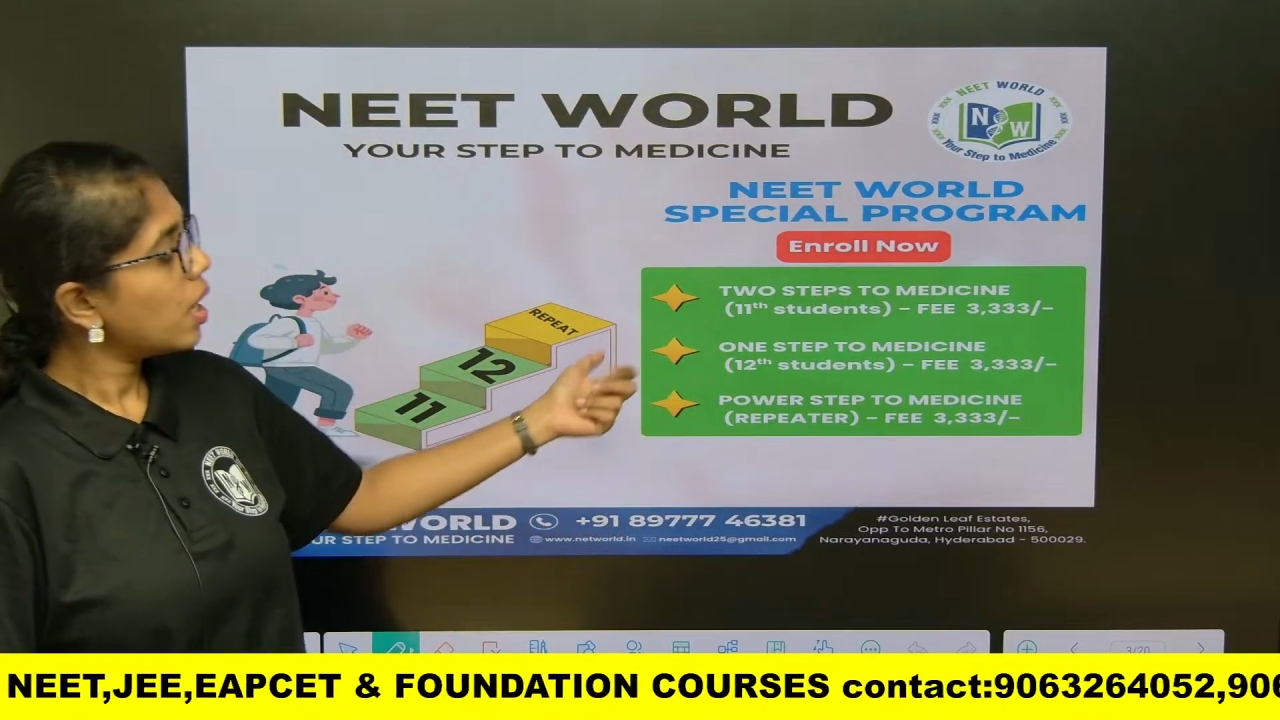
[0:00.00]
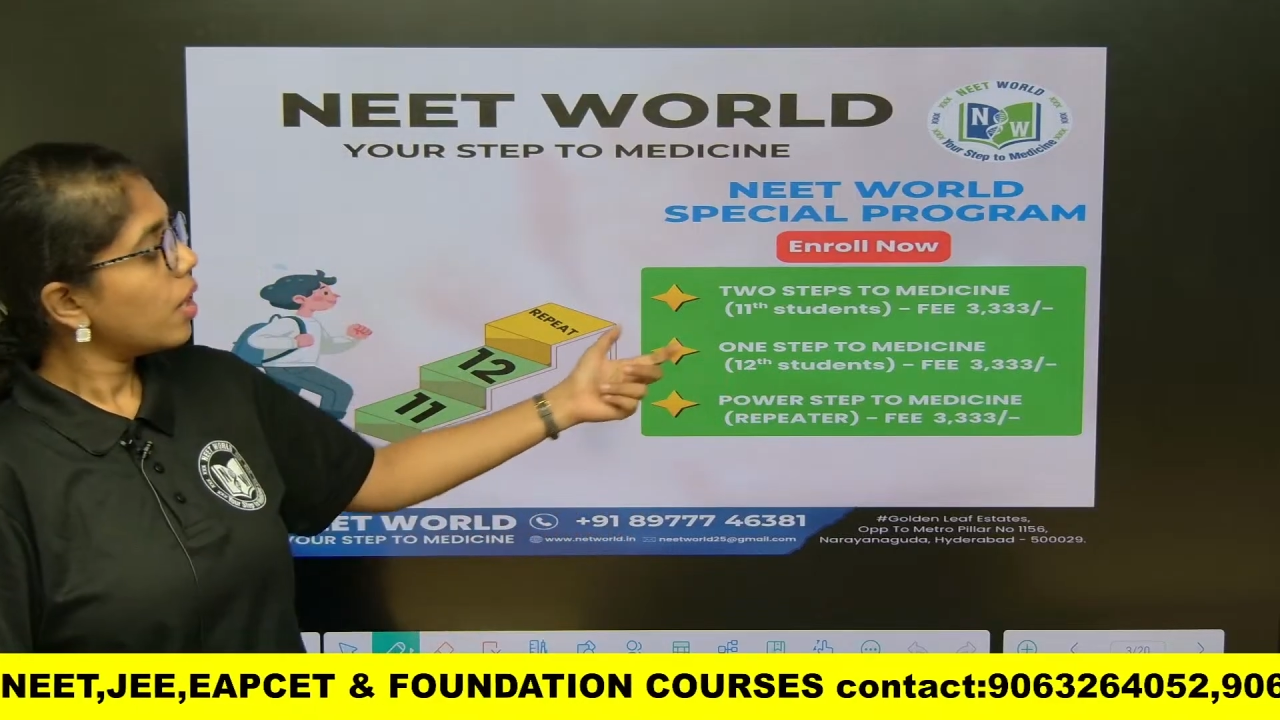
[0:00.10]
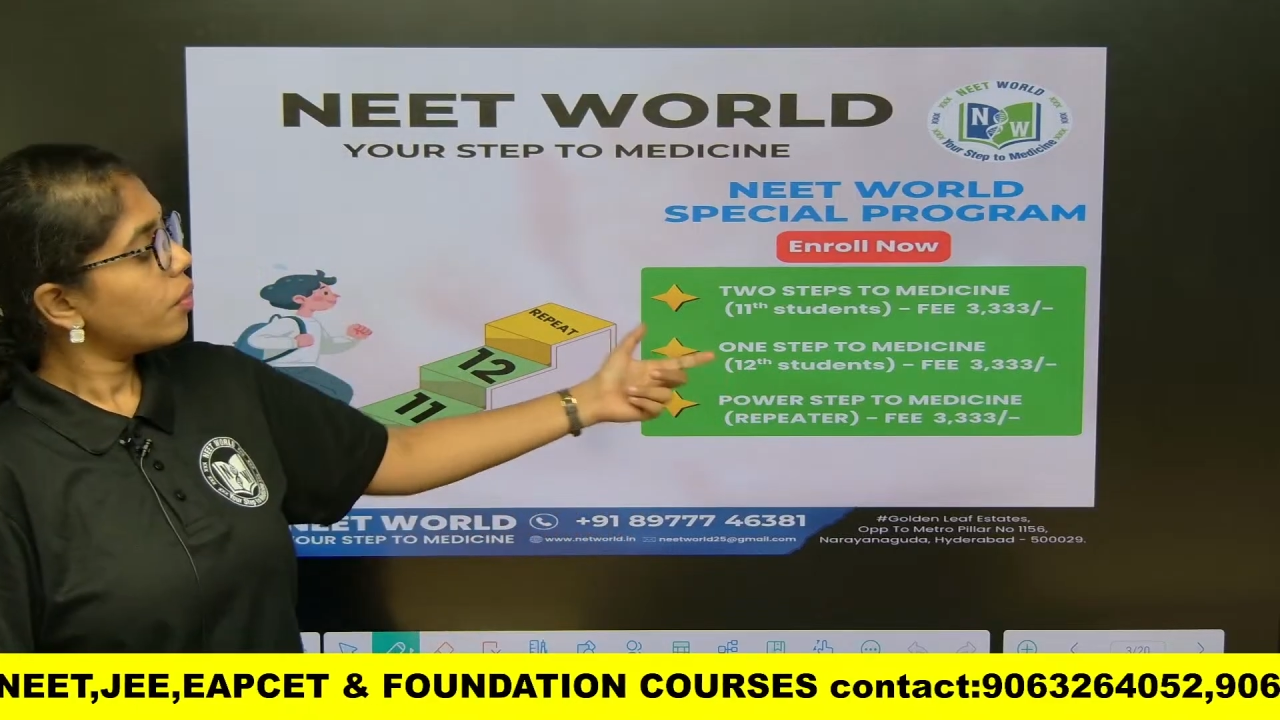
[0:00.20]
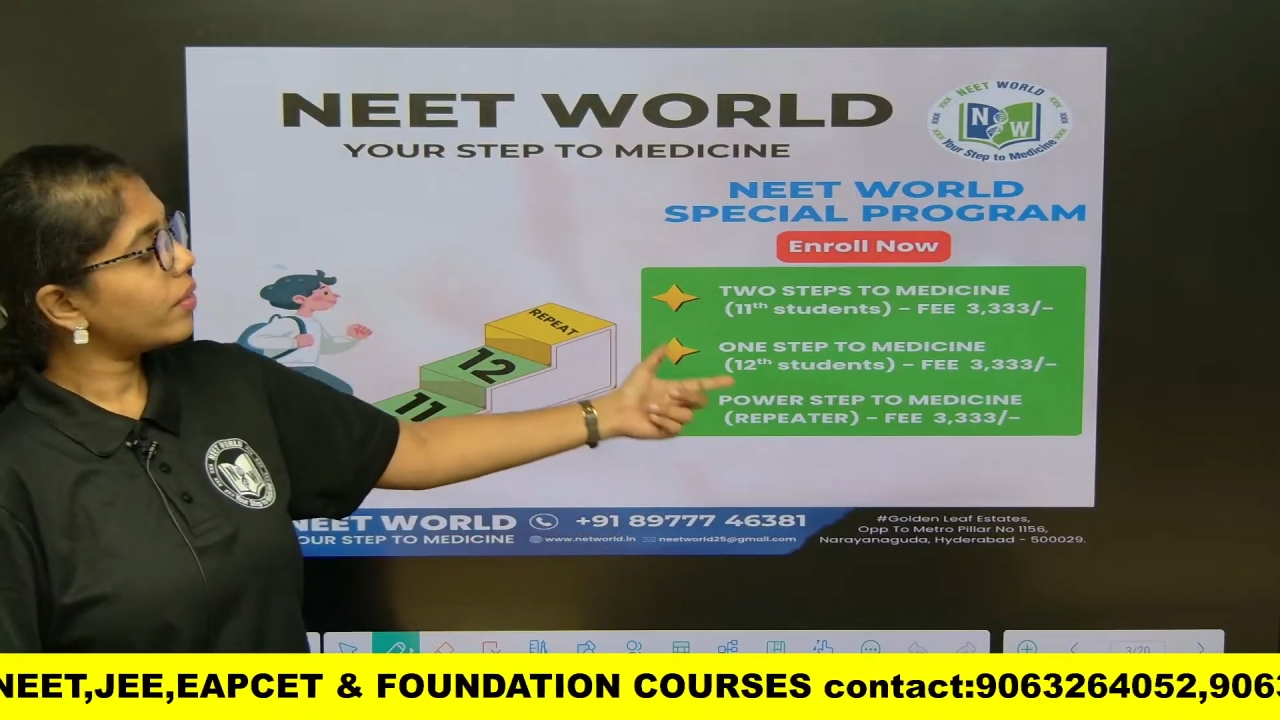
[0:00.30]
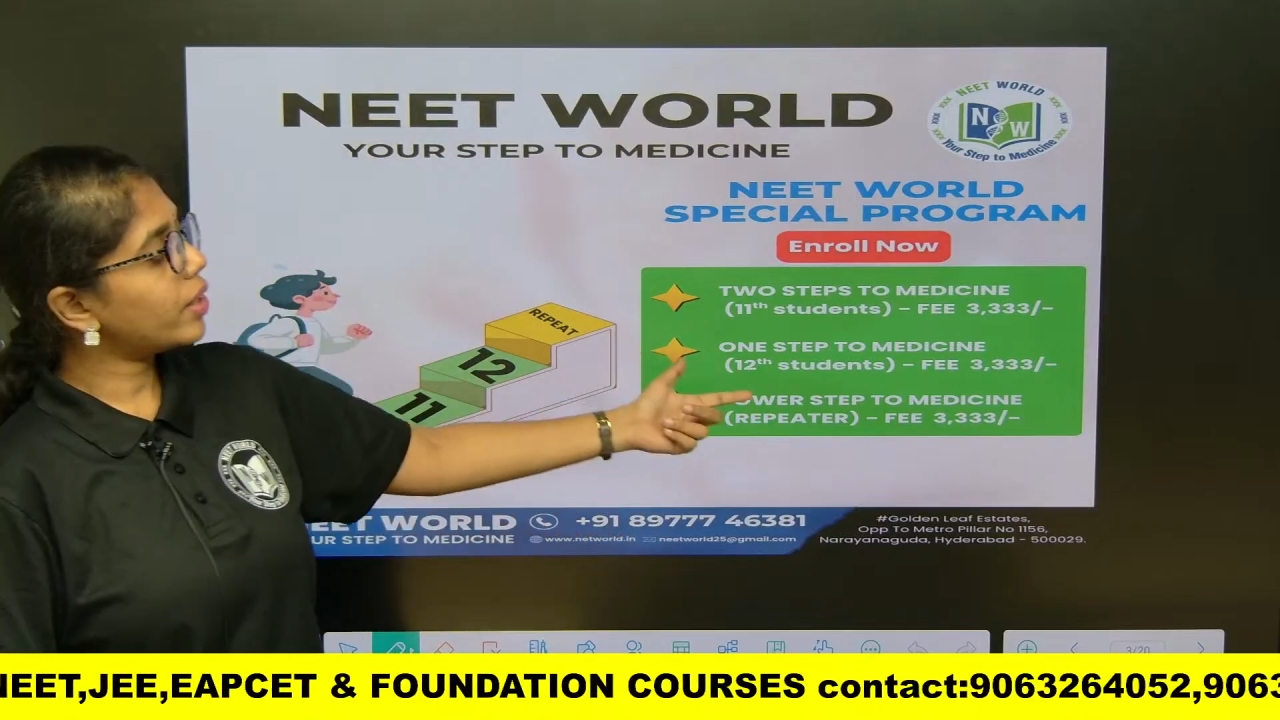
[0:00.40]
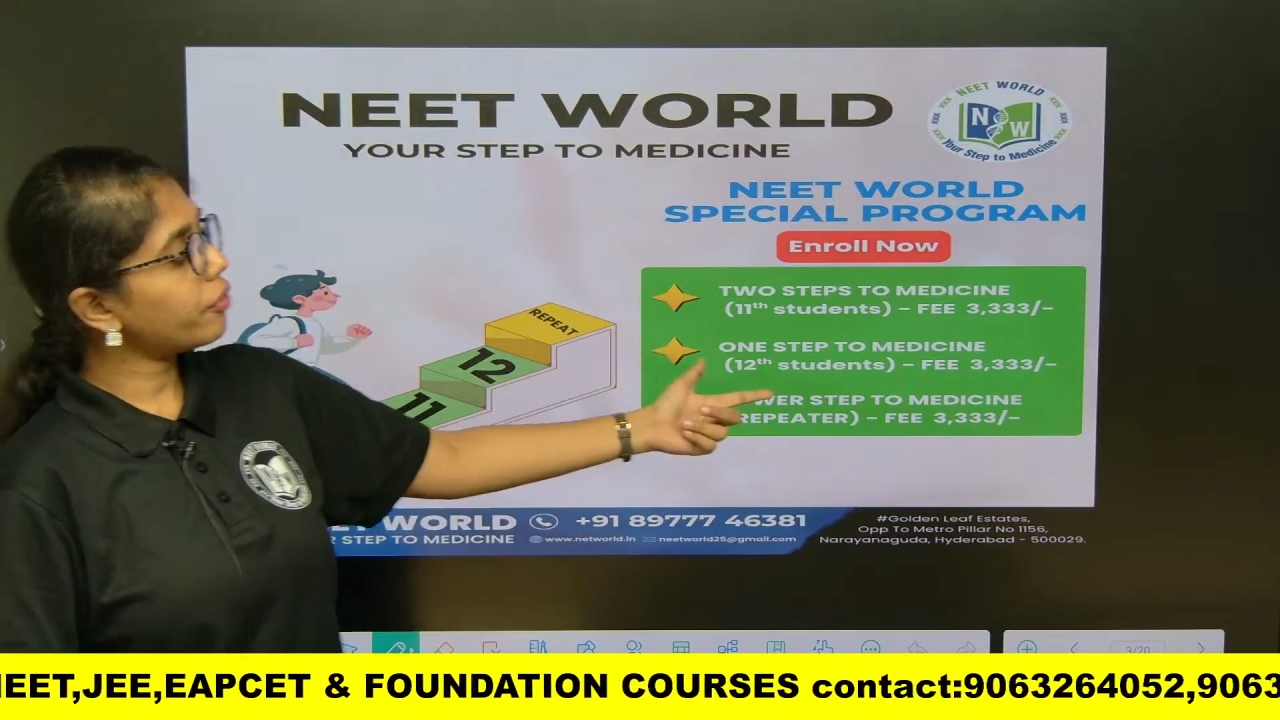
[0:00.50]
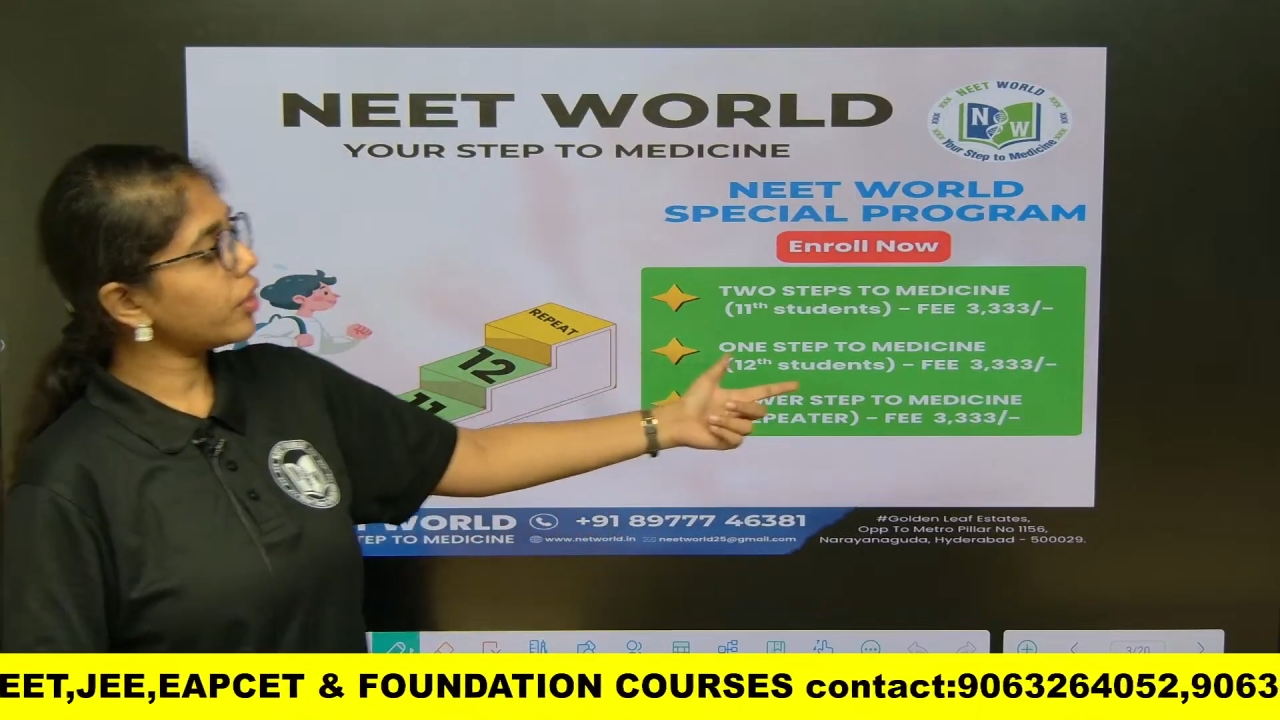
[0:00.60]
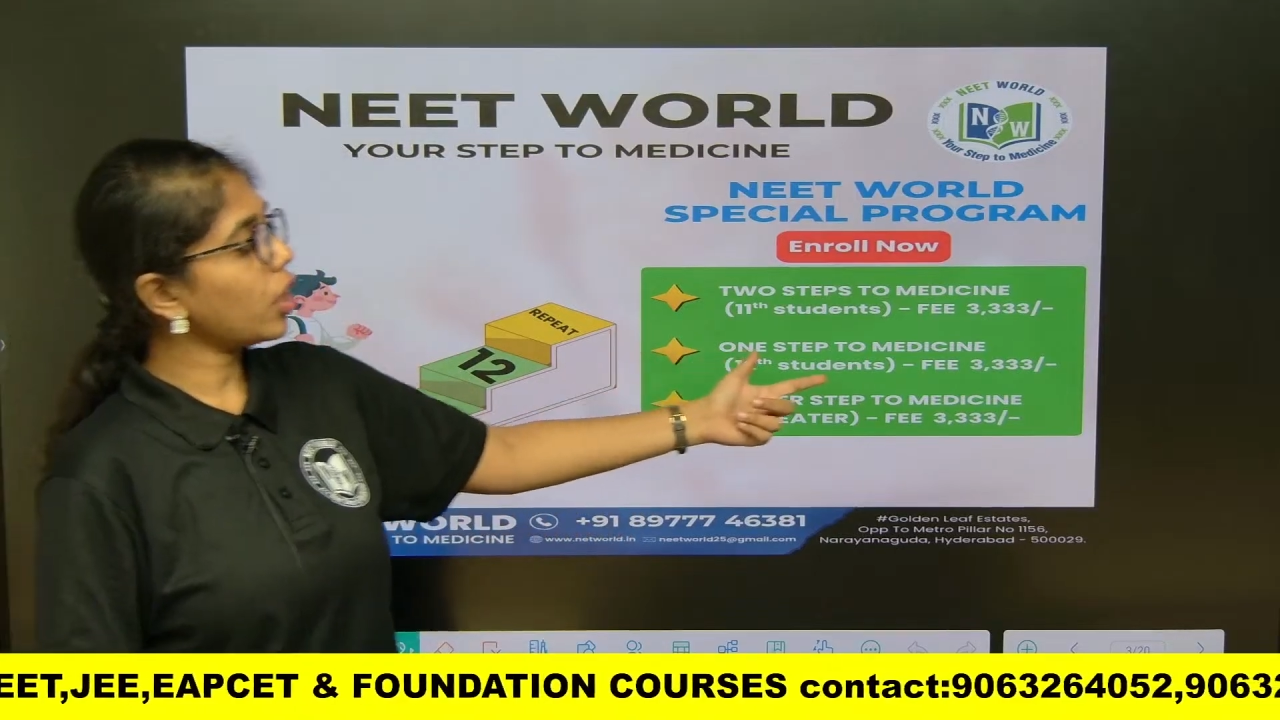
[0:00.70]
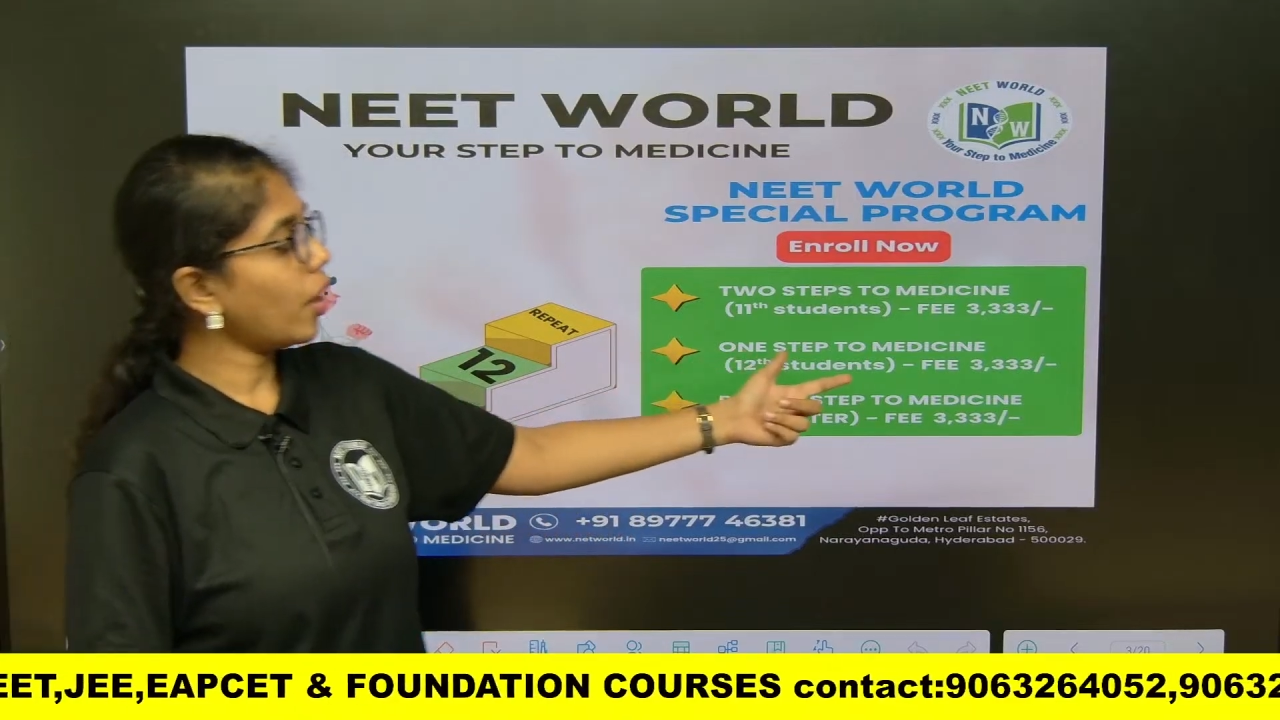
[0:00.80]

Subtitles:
with the fee of